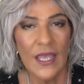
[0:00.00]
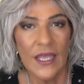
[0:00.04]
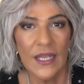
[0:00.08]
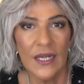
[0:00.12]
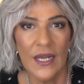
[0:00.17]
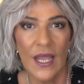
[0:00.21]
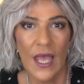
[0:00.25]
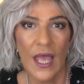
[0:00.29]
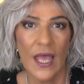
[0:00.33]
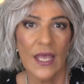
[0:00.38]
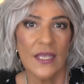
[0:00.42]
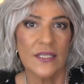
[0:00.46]
It
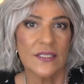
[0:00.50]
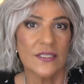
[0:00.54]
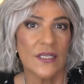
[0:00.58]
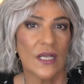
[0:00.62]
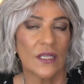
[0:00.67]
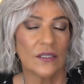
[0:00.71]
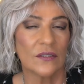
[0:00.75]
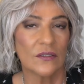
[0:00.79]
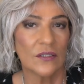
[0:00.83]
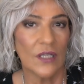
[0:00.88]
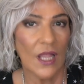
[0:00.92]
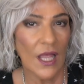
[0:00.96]
has
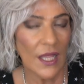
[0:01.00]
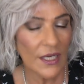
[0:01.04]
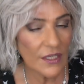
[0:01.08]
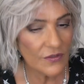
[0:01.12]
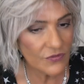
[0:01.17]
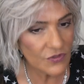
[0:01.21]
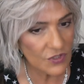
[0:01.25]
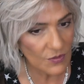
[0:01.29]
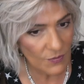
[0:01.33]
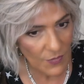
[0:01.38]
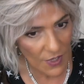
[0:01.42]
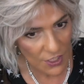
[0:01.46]
a lot
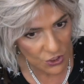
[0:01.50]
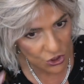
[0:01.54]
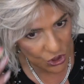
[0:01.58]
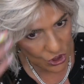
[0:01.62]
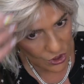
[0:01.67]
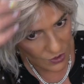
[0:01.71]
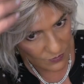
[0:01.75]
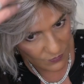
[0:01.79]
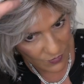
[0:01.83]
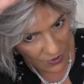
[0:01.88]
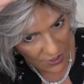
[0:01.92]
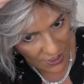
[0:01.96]
of
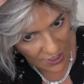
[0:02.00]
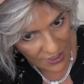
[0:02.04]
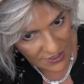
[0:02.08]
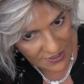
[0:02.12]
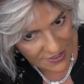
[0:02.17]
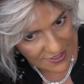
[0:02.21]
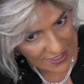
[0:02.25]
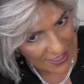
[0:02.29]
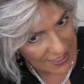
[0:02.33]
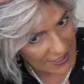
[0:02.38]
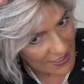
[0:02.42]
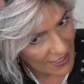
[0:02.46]
dimension because
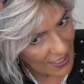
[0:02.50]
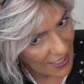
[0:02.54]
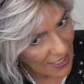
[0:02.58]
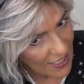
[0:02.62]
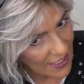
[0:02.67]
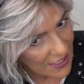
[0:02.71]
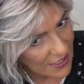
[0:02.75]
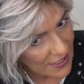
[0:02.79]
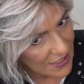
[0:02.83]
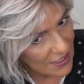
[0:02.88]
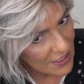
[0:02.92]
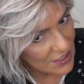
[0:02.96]
that
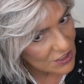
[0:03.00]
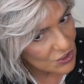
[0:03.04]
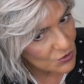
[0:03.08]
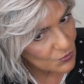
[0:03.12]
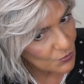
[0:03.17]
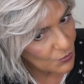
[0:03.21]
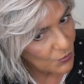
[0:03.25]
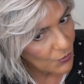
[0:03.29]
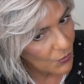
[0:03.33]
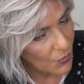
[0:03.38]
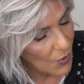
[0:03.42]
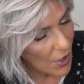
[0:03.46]
8 is
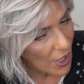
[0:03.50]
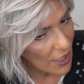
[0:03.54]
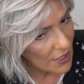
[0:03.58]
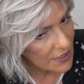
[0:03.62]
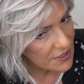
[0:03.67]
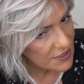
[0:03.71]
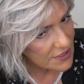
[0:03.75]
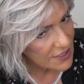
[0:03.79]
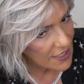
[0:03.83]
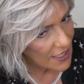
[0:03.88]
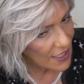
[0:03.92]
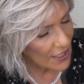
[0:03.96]

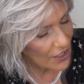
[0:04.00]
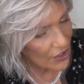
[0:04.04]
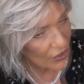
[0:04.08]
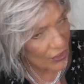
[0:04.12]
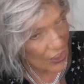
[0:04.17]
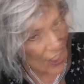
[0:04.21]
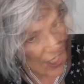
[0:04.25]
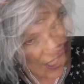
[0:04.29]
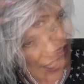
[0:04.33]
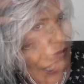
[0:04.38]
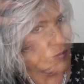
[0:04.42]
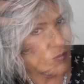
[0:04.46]
brought down
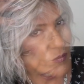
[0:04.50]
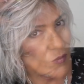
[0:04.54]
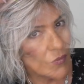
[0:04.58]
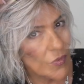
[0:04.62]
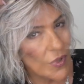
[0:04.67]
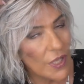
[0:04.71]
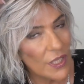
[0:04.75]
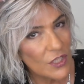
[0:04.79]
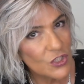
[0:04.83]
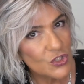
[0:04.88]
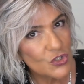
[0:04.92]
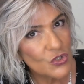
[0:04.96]
and
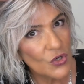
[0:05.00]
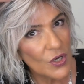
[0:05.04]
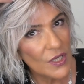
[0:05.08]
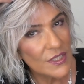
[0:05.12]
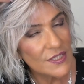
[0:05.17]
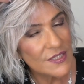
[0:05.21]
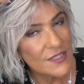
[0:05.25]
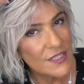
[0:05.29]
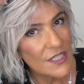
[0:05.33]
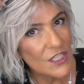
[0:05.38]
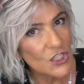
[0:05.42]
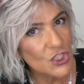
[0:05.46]
it
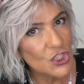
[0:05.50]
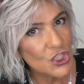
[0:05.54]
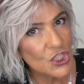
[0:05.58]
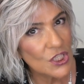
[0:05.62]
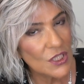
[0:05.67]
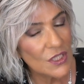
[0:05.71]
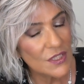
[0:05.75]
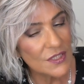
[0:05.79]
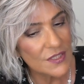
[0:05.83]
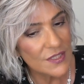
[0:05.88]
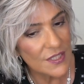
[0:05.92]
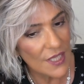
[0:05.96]

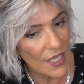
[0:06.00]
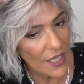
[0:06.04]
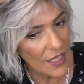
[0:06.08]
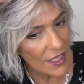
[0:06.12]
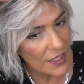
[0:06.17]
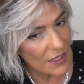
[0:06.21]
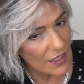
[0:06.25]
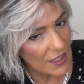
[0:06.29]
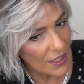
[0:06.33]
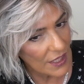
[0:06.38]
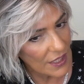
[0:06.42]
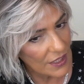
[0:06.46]
transitions
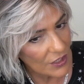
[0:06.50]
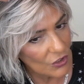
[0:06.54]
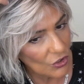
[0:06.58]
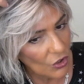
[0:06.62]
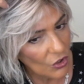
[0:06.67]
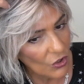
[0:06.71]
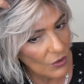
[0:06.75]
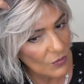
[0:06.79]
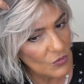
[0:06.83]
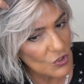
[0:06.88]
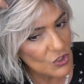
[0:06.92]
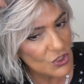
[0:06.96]
and it
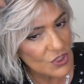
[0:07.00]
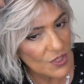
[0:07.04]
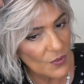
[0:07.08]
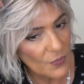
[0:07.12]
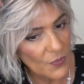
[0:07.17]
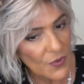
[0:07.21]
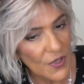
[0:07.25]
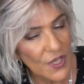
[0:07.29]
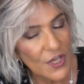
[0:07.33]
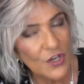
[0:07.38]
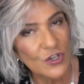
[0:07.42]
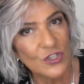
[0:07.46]
almost
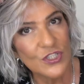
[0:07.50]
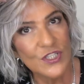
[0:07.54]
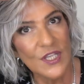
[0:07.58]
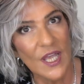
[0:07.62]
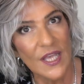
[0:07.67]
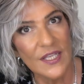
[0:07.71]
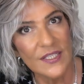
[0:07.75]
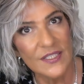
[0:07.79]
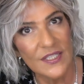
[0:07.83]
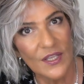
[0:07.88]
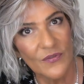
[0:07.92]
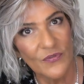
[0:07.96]
appears
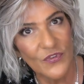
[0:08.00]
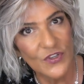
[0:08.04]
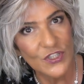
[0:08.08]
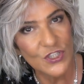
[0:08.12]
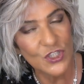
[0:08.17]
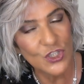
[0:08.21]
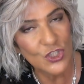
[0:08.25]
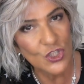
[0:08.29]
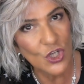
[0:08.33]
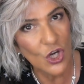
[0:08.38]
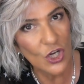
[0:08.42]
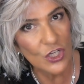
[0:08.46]
as if it
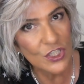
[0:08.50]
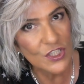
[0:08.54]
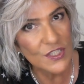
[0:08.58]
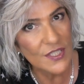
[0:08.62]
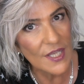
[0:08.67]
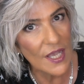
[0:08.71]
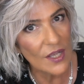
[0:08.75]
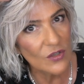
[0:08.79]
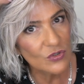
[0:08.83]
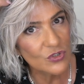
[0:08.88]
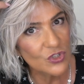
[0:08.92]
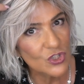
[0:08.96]
starts
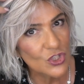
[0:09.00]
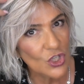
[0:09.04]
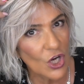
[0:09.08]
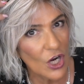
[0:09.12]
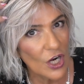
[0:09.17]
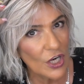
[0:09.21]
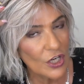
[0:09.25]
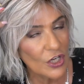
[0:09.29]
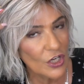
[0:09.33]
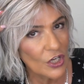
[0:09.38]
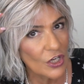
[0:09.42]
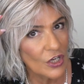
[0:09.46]
out
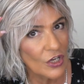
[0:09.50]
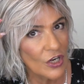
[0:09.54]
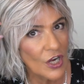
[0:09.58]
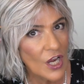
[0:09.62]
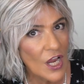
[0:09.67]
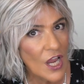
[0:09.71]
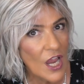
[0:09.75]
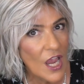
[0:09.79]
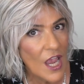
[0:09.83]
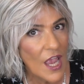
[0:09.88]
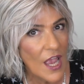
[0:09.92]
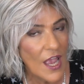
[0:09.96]
darker
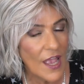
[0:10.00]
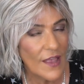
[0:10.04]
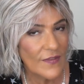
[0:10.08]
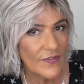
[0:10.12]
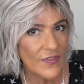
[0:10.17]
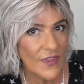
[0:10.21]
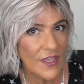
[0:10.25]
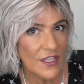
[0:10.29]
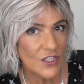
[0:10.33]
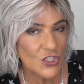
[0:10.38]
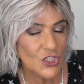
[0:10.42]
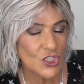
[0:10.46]

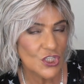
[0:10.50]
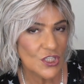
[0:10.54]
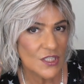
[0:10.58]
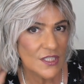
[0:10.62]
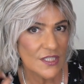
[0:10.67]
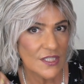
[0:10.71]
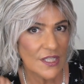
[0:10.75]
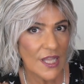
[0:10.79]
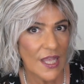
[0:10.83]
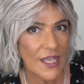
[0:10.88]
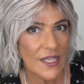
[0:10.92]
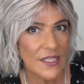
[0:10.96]
and then
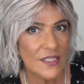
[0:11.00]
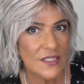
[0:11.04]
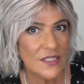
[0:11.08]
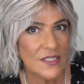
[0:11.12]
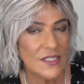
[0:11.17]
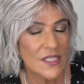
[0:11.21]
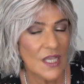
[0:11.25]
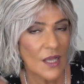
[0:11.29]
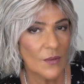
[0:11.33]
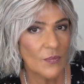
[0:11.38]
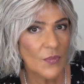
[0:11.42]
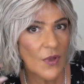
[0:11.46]
just
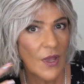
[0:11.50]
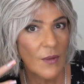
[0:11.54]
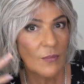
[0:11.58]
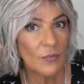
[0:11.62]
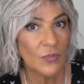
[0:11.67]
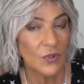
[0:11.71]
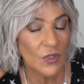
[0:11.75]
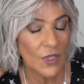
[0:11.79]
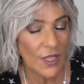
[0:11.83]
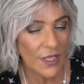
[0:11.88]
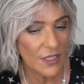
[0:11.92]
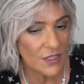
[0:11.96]
lightens up and
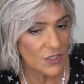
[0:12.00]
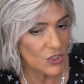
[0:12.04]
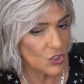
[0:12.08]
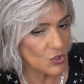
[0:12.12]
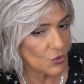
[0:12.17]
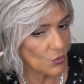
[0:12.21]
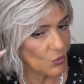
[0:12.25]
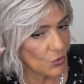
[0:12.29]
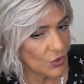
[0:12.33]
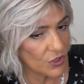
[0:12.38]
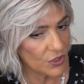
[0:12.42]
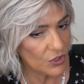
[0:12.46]
blends
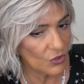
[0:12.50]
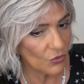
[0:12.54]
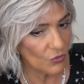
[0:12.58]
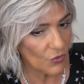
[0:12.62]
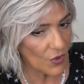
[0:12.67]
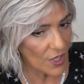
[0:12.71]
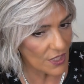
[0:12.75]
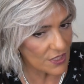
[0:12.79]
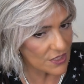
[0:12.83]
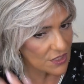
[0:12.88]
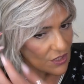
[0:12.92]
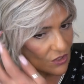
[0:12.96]
with the
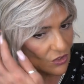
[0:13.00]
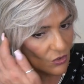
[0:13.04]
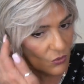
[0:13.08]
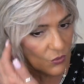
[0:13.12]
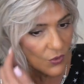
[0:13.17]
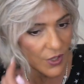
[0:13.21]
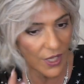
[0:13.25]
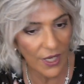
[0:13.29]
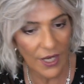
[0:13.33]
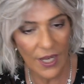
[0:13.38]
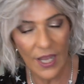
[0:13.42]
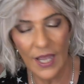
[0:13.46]
rest of the
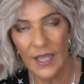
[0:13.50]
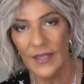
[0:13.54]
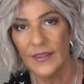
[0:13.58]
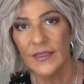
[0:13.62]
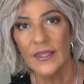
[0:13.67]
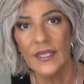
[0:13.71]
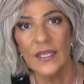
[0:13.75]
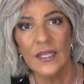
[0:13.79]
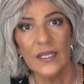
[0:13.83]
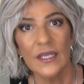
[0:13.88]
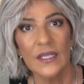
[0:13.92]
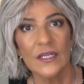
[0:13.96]
wig. I
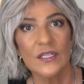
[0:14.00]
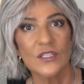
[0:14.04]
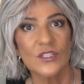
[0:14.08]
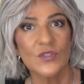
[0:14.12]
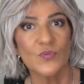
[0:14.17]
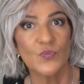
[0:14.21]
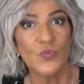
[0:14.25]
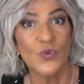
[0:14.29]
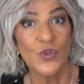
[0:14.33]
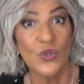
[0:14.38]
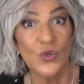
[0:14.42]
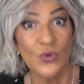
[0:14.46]
think it is
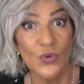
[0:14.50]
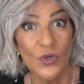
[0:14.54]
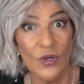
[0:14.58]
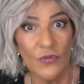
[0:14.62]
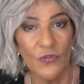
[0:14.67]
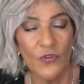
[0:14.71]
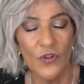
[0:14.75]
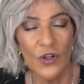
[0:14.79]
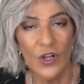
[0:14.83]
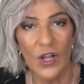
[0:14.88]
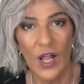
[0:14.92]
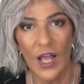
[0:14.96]

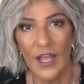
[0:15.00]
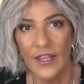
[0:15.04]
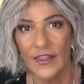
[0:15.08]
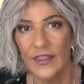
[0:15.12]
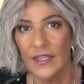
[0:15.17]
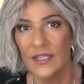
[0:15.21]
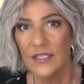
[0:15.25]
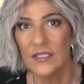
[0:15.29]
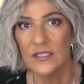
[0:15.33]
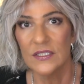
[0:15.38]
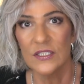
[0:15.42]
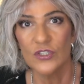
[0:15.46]
beautiful. I
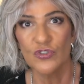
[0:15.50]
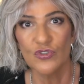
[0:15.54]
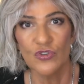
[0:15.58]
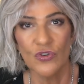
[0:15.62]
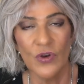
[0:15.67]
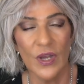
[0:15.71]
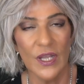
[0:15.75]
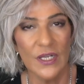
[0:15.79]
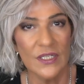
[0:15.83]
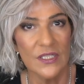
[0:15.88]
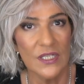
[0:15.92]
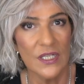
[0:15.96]
think
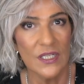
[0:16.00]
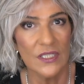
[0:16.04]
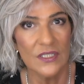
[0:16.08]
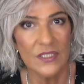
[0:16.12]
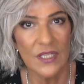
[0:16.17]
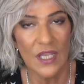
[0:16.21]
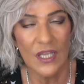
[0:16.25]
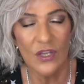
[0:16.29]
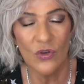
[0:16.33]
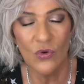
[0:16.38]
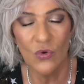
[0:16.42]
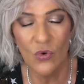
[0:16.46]
trend is
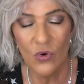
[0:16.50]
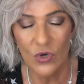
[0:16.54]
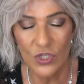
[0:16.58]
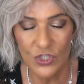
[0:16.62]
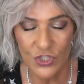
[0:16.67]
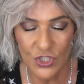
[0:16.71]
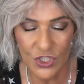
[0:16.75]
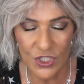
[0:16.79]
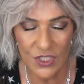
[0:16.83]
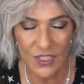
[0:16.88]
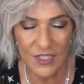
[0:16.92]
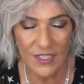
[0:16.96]
a
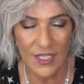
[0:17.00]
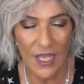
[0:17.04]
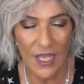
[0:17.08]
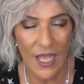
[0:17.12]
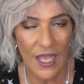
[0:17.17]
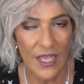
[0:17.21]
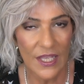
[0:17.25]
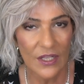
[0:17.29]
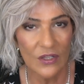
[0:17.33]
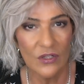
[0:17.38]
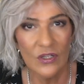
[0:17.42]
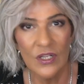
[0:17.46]
gorgeous
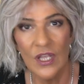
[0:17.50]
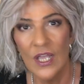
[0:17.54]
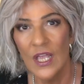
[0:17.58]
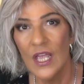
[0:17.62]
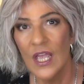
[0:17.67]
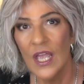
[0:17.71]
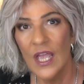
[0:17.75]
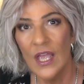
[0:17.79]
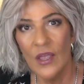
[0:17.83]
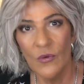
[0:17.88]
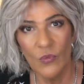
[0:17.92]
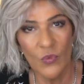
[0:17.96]
style.
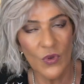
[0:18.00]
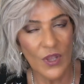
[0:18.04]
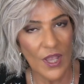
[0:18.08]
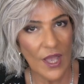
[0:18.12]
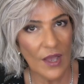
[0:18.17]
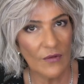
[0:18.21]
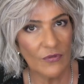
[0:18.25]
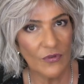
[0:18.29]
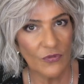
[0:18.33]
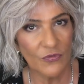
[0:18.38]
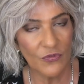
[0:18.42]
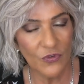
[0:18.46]
We
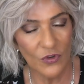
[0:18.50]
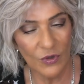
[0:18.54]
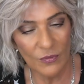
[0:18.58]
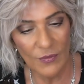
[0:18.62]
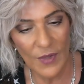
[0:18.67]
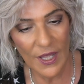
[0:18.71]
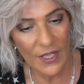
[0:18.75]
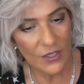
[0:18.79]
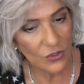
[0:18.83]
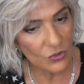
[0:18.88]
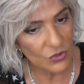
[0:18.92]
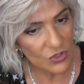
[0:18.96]
have a full
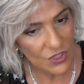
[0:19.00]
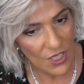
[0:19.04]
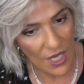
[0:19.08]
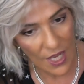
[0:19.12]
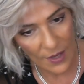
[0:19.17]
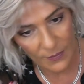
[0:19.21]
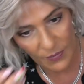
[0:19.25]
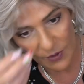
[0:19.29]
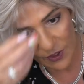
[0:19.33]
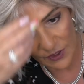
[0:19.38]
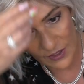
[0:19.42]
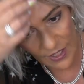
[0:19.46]
monotop,
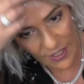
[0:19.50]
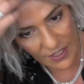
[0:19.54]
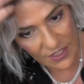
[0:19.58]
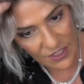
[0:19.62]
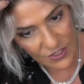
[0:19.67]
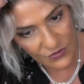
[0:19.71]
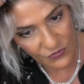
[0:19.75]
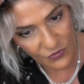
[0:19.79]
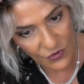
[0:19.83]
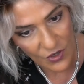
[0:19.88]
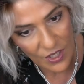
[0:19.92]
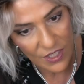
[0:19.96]
top, a lace
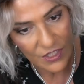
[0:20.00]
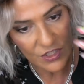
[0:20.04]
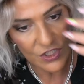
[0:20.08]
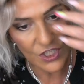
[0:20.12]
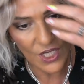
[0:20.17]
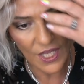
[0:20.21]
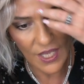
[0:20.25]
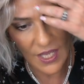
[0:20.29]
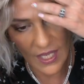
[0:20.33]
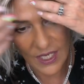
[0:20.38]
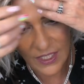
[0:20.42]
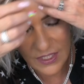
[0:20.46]
front,
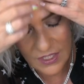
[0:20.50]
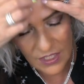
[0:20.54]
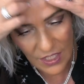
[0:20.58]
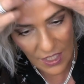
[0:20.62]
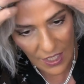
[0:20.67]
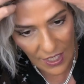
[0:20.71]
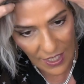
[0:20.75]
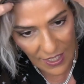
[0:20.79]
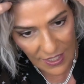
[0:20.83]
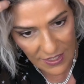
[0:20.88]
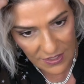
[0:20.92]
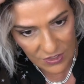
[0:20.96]
and
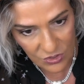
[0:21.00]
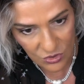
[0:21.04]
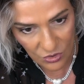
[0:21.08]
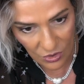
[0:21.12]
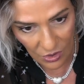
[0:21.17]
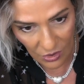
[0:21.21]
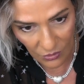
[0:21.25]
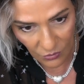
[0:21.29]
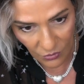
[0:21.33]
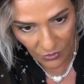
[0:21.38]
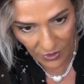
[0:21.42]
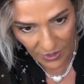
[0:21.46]
as
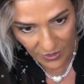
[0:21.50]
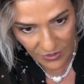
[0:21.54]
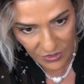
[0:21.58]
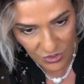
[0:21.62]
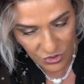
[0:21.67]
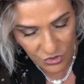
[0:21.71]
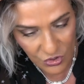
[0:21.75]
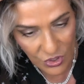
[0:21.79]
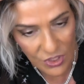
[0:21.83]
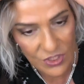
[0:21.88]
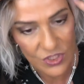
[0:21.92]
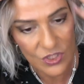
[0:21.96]
with
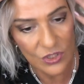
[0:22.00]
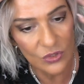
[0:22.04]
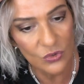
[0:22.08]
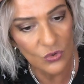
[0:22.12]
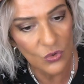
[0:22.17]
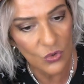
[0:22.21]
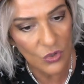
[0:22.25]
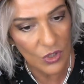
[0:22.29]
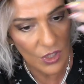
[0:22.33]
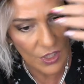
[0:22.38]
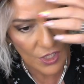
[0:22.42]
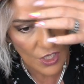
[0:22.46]

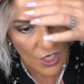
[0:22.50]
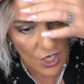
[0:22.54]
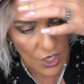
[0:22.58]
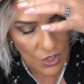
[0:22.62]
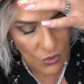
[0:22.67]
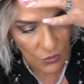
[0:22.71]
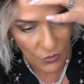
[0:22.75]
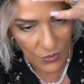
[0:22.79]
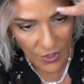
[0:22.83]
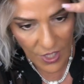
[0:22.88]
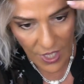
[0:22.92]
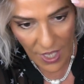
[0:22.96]
TressAllure,
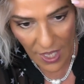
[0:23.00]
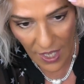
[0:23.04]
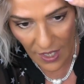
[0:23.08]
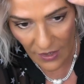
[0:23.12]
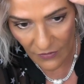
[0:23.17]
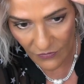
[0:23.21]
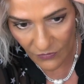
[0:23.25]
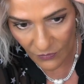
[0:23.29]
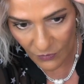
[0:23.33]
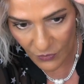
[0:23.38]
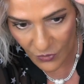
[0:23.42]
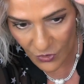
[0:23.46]
we
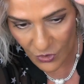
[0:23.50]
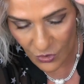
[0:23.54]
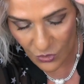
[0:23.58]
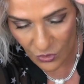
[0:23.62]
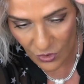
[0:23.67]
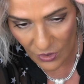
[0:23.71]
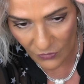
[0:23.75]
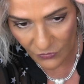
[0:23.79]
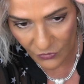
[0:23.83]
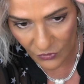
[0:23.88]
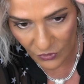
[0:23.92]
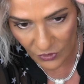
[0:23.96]
have
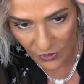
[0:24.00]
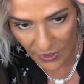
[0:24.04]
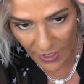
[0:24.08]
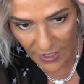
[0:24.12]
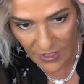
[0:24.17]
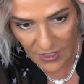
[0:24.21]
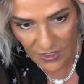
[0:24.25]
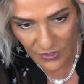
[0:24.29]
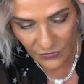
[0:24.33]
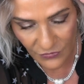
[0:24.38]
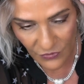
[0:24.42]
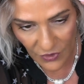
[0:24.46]
beautiful
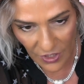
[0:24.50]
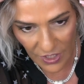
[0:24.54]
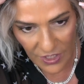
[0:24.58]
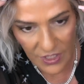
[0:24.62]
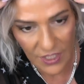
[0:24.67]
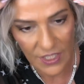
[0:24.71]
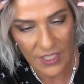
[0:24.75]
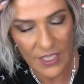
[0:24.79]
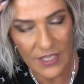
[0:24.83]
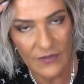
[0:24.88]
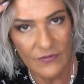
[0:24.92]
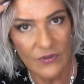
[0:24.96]
lace front
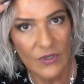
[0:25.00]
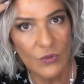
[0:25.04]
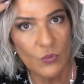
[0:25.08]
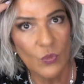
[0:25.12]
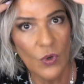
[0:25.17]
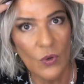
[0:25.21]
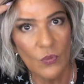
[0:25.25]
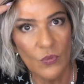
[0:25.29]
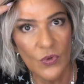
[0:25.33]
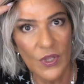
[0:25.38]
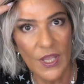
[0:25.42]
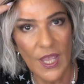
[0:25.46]
even
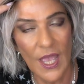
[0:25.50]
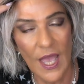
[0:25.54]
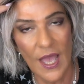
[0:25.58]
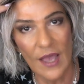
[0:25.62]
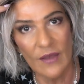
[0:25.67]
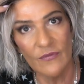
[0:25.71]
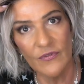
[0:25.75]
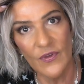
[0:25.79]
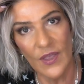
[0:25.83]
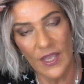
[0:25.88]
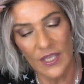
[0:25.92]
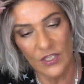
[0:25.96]
when we
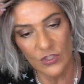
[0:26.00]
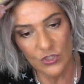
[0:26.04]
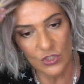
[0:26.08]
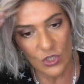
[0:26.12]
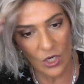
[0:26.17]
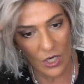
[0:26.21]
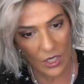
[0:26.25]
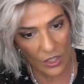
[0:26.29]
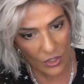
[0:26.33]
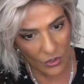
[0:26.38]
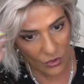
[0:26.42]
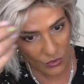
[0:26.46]
have a
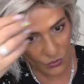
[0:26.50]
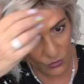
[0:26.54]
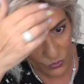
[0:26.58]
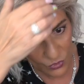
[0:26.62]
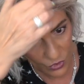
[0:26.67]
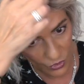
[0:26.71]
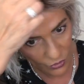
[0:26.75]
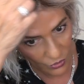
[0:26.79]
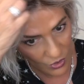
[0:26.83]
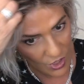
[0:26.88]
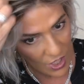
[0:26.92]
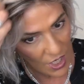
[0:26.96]
darker
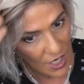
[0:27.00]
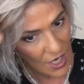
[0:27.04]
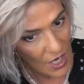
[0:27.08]
root.